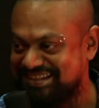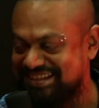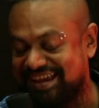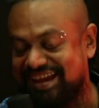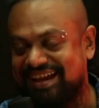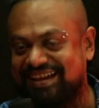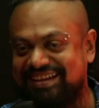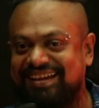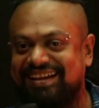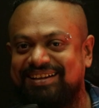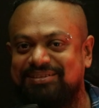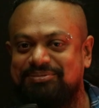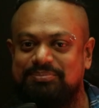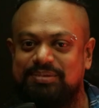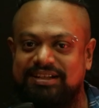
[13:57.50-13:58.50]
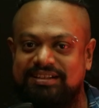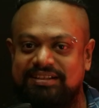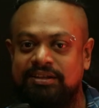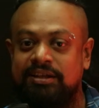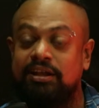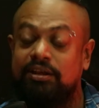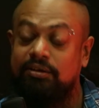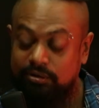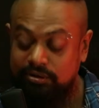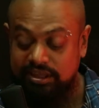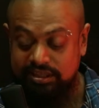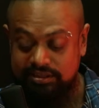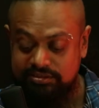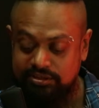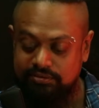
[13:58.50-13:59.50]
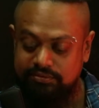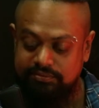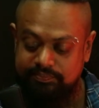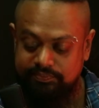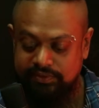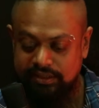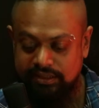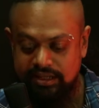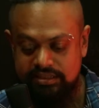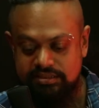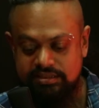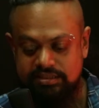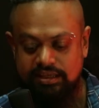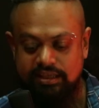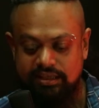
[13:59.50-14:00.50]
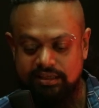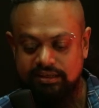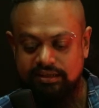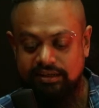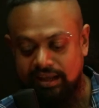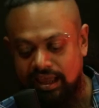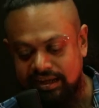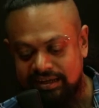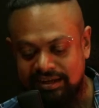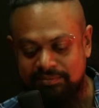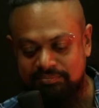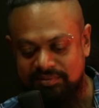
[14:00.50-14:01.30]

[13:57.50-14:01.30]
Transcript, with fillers: Yeah, yeah. yeah, But okay, so let's uh, lighten up the